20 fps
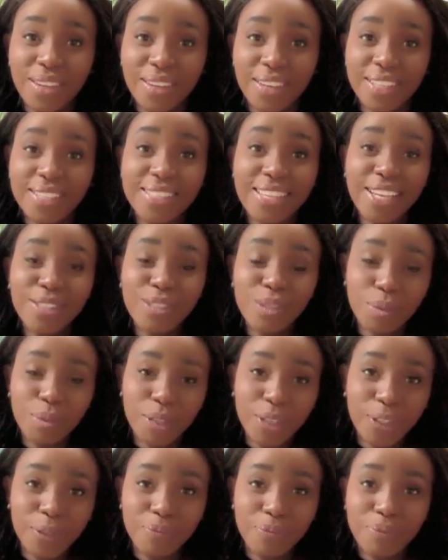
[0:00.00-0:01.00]

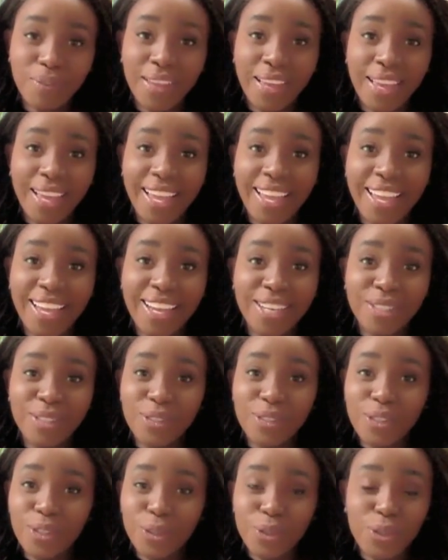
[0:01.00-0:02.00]
accessible.
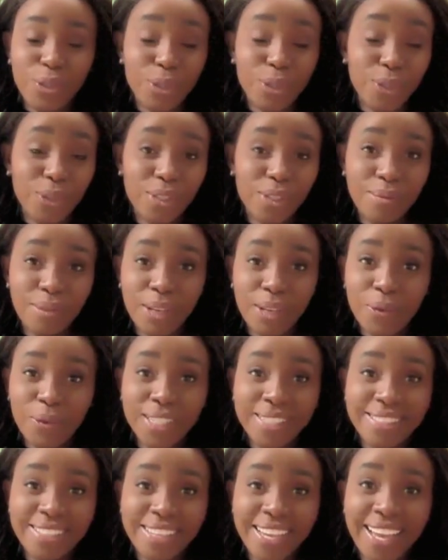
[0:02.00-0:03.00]
And your children may
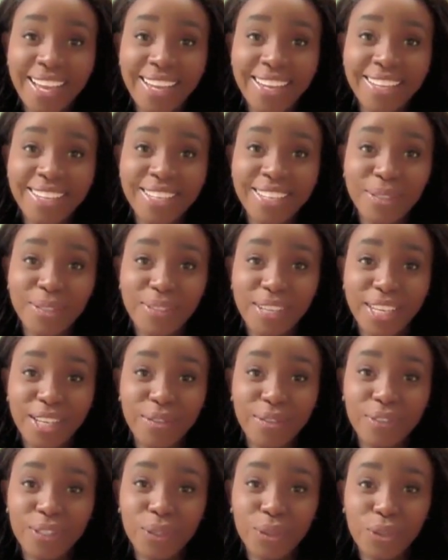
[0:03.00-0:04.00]
one day,
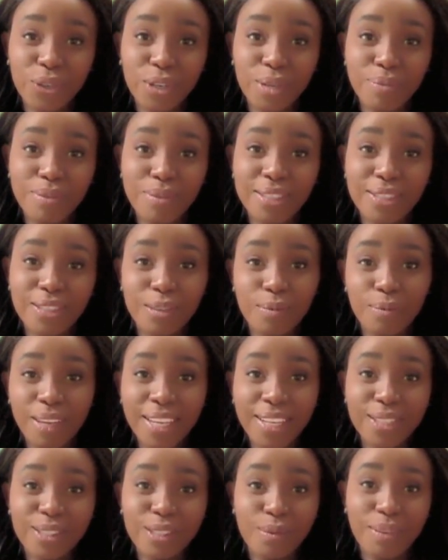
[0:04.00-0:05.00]
take a field trip to
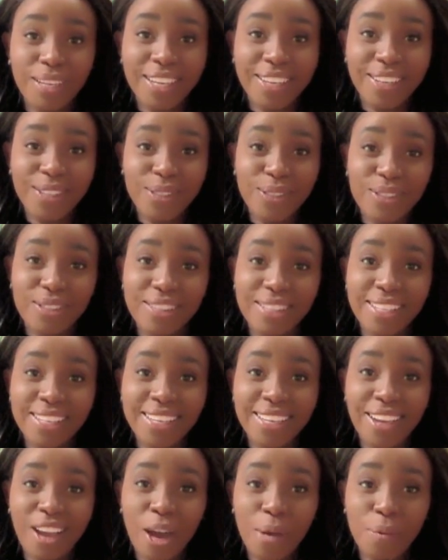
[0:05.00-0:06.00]
space because
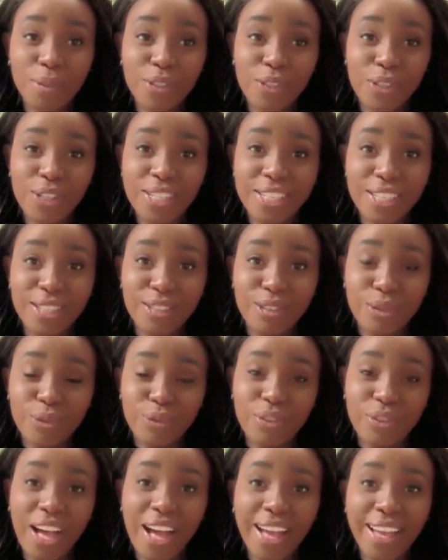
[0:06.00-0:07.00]
the opportunities to
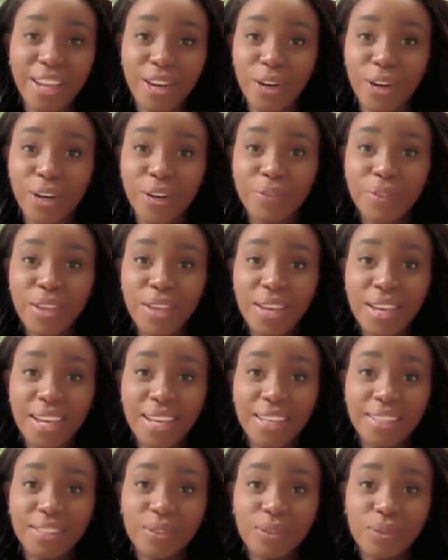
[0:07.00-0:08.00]
fly are
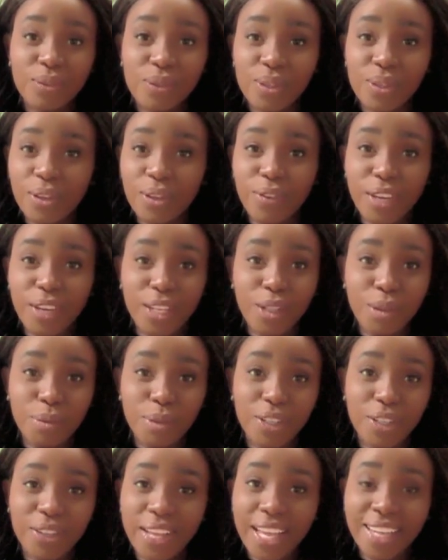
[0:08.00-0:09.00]

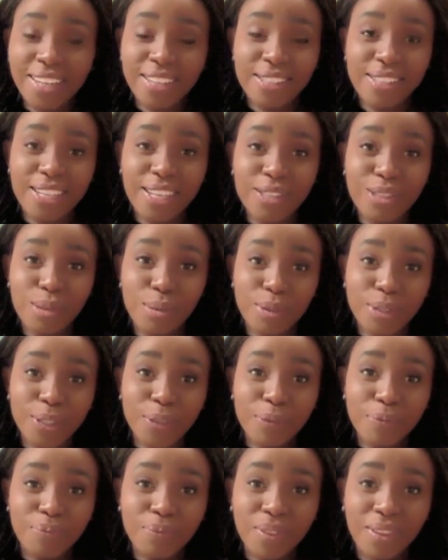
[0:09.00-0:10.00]
available and accessible.